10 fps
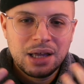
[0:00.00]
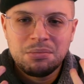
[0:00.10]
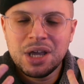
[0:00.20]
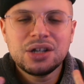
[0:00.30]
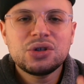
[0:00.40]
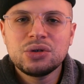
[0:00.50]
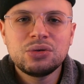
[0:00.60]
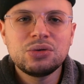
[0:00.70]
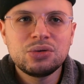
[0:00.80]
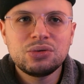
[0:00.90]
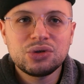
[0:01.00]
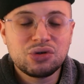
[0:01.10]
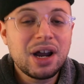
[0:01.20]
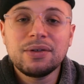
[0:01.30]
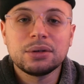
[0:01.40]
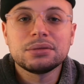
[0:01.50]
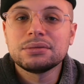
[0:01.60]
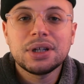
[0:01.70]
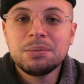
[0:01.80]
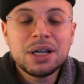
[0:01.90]
makes you travel.
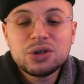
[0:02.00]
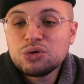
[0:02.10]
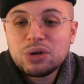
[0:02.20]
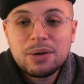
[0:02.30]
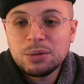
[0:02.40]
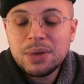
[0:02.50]
It makes you travel.